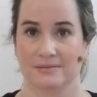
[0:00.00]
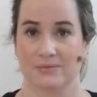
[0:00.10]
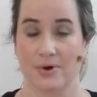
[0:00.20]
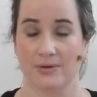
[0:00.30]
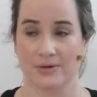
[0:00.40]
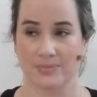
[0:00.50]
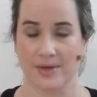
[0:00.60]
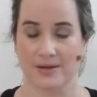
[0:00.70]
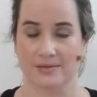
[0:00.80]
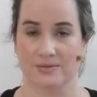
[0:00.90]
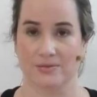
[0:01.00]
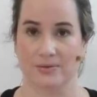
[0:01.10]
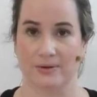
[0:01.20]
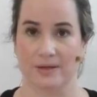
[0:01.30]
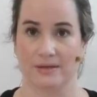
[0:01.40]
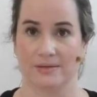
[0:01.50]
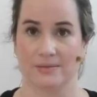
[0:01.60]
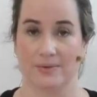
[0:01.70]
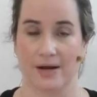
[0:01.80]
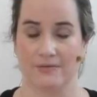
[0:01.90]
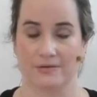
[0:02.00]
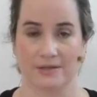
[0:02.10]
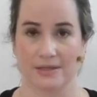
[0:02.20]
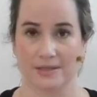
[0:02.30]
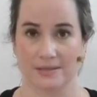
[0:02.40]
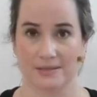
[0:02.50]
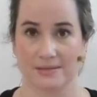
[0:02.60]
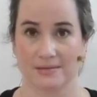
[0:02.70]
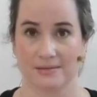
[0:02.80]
Welcome that story, whatever it is.